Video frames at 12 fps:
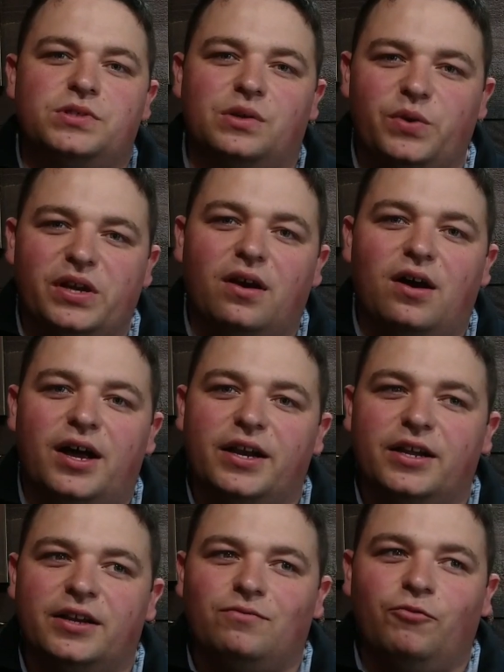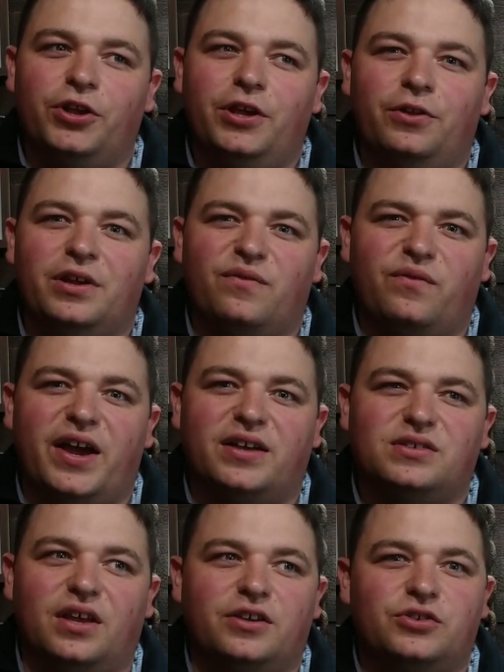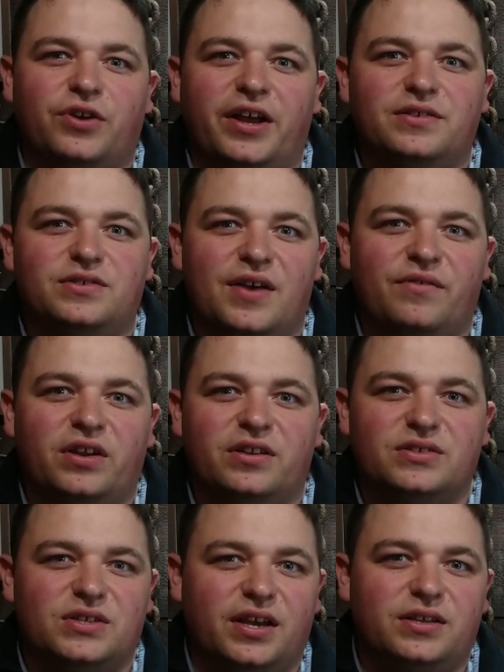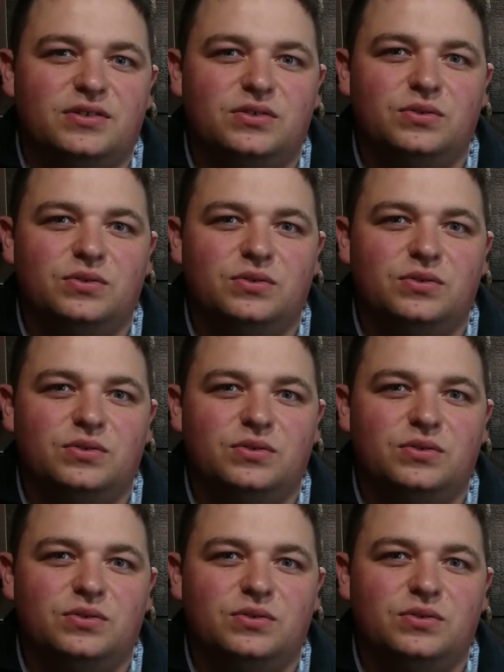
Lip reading: that we got, it really only affects like strength 7 and 6